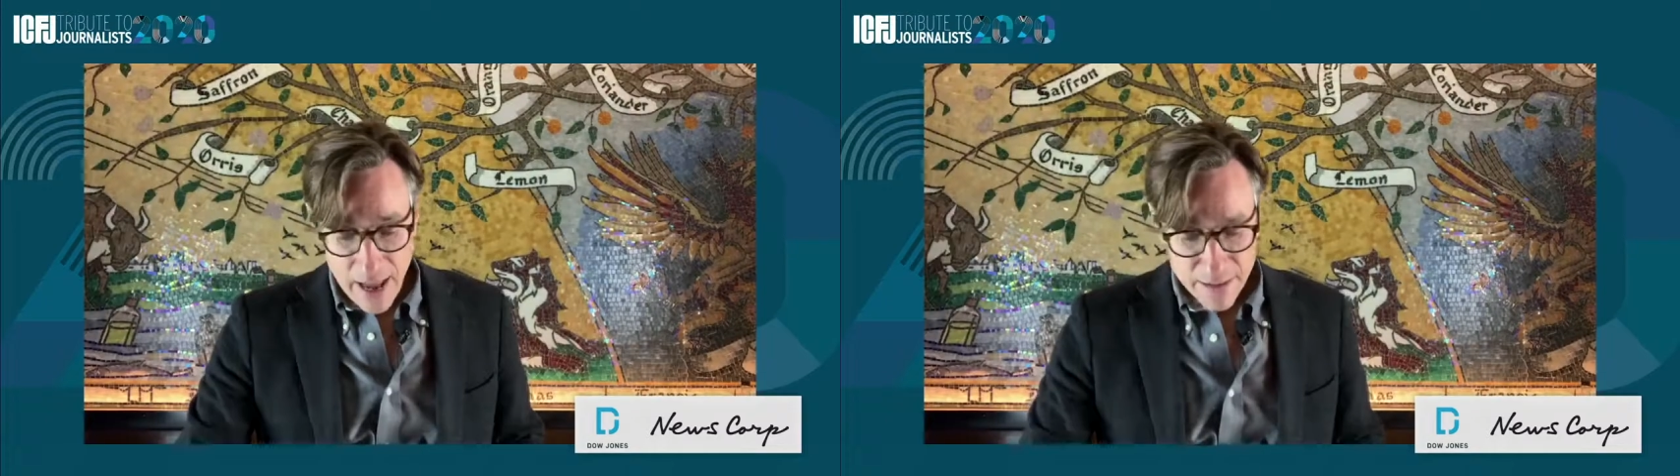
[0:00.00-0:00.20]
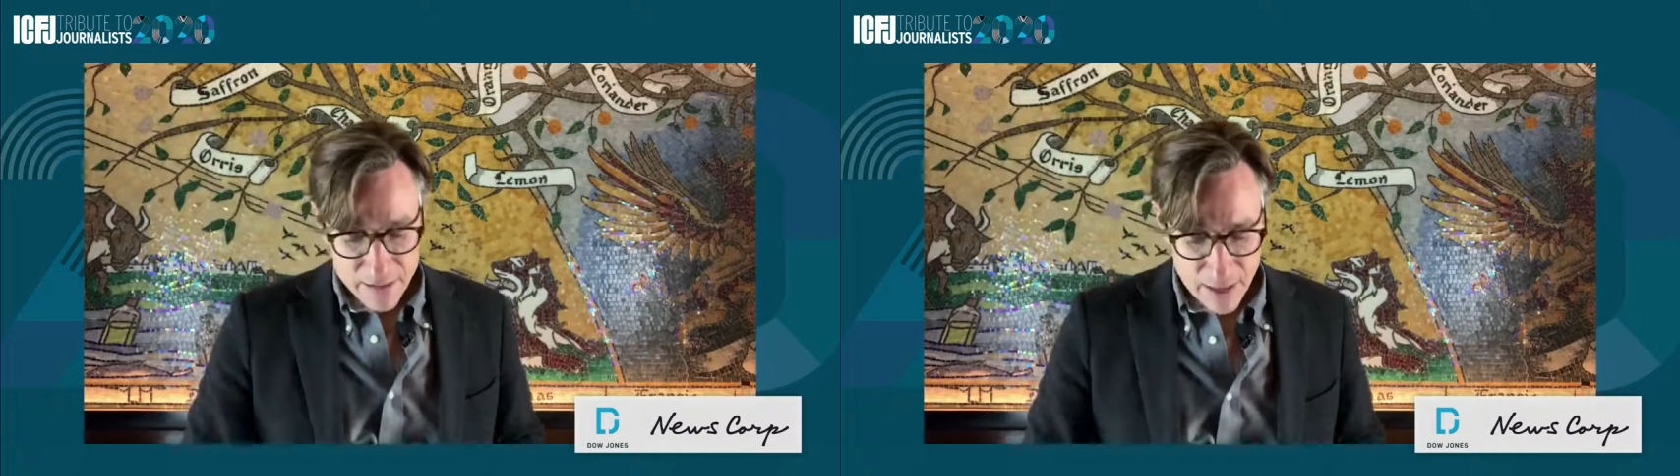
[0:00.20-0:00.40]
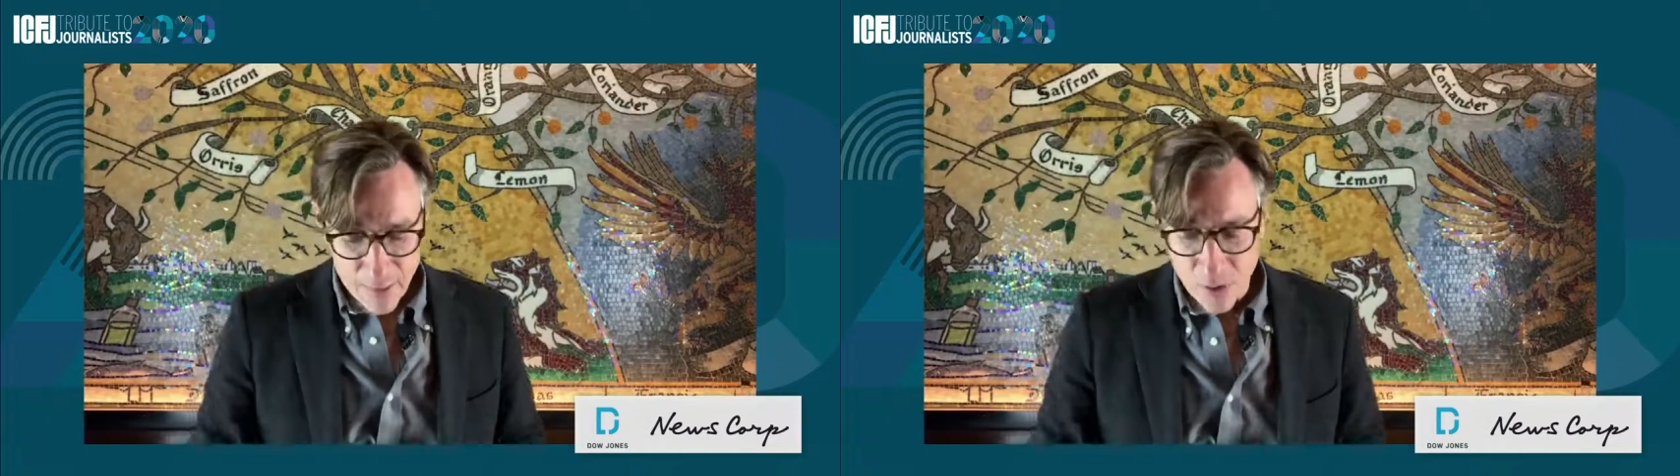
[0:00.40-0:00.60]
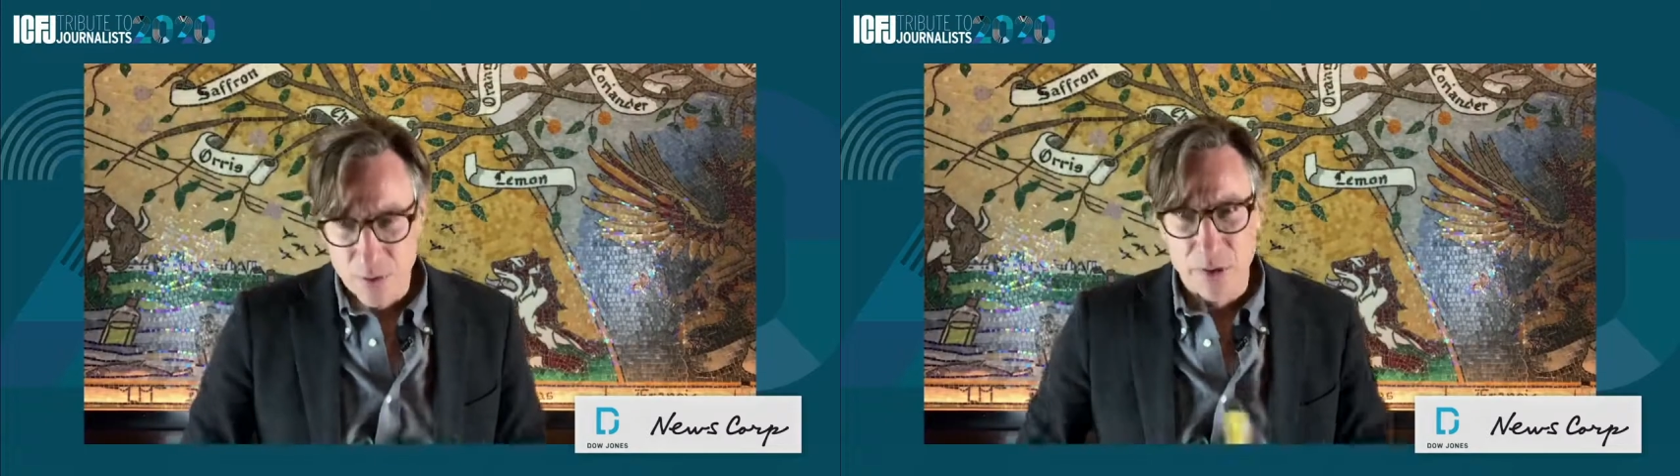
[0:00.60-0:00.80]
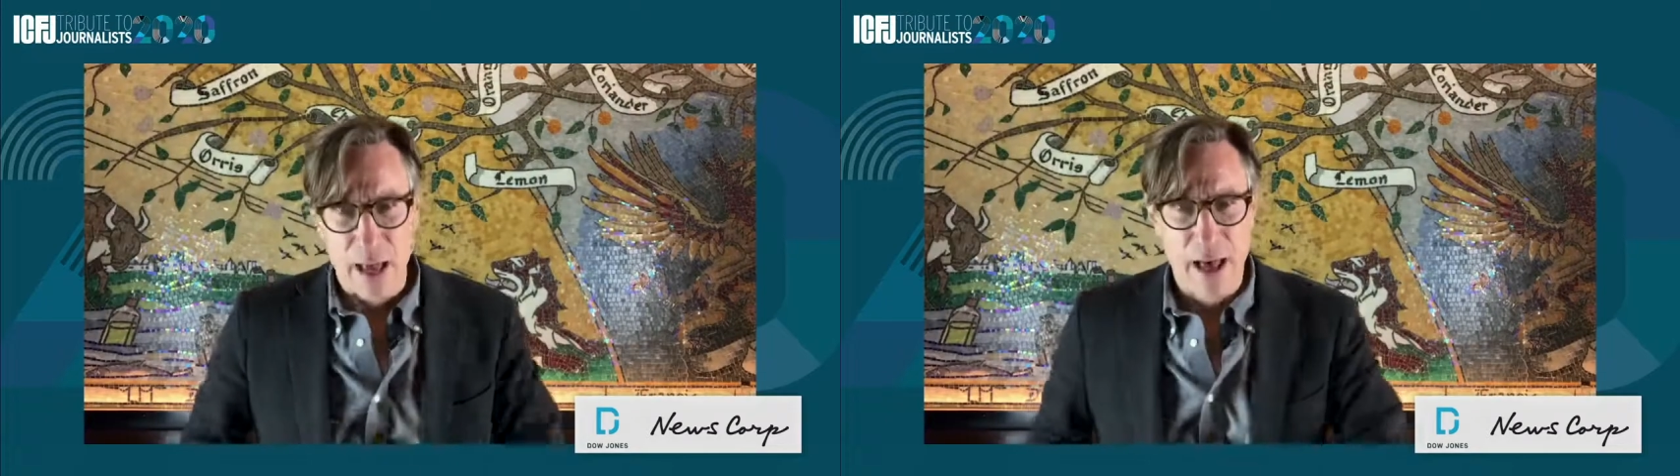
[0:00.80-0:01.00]
Next, I'm
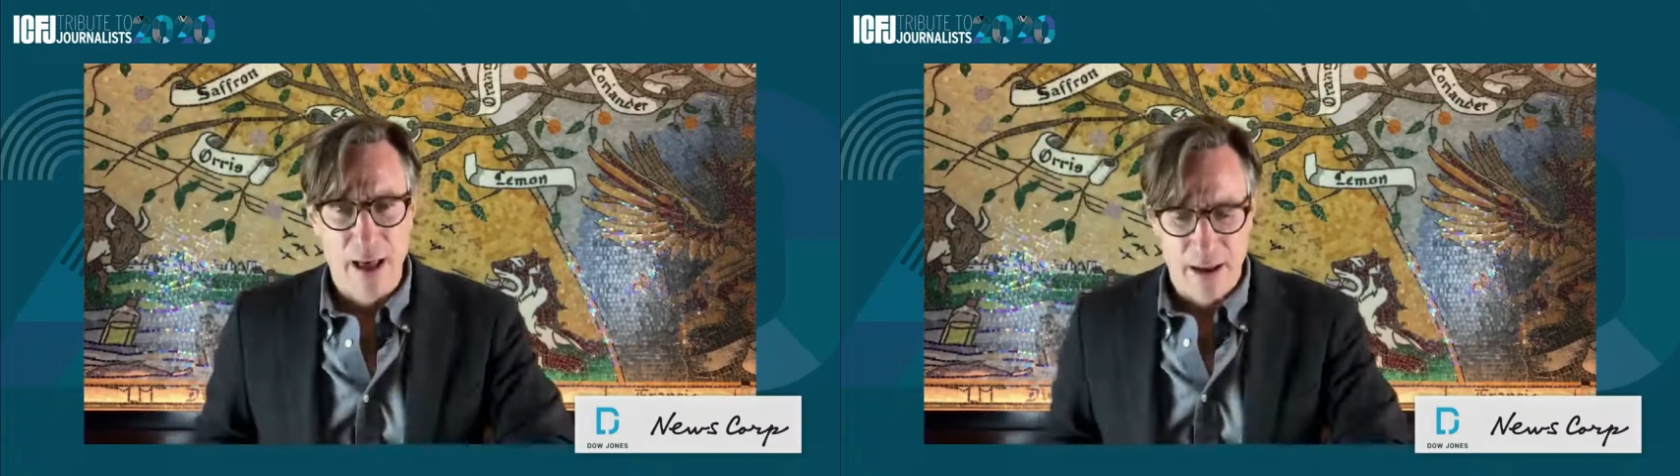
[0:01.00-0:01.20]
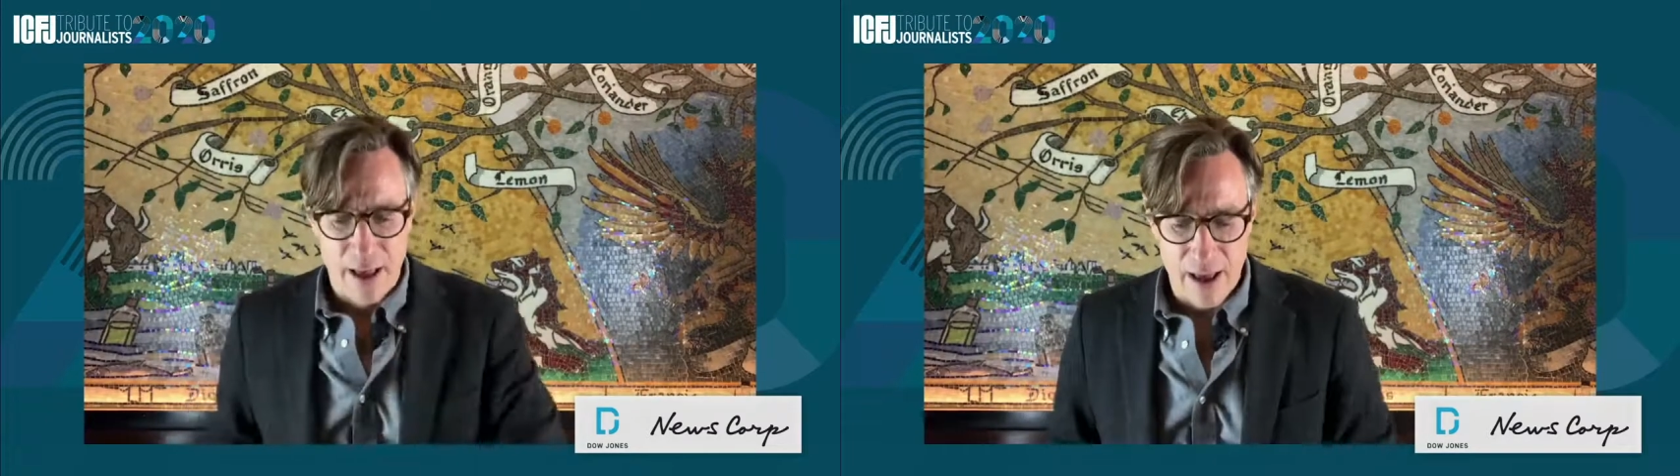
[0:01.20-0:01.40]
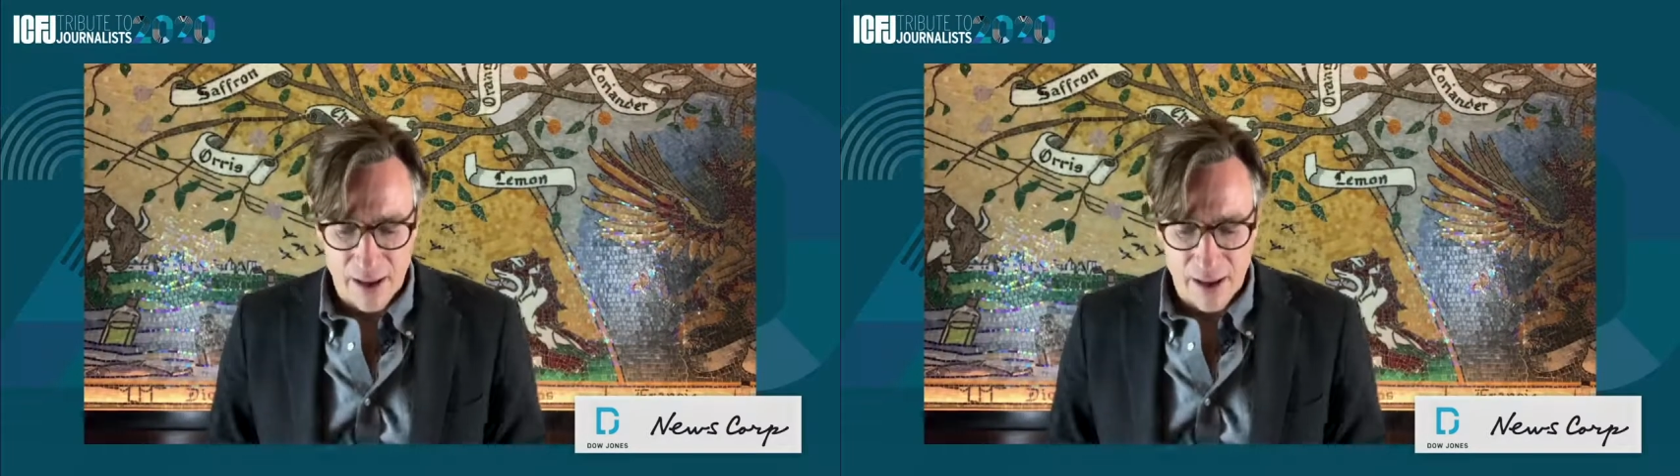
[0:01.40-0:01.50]
going to add